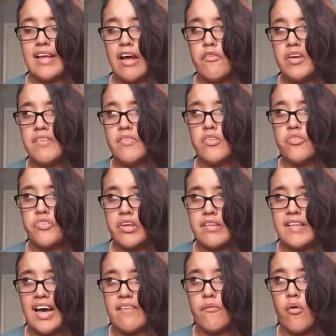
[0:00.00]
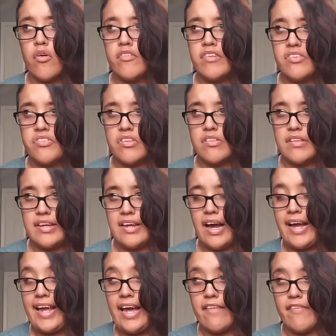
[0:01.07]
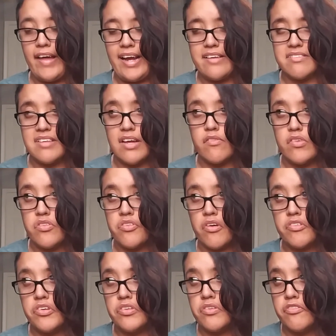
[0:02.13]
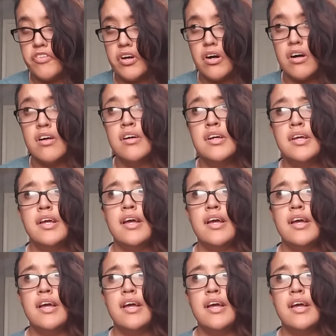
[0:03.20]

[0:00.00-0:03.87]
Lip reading: And we've been seeing that more recently, again, like I said, with Sonya Deville.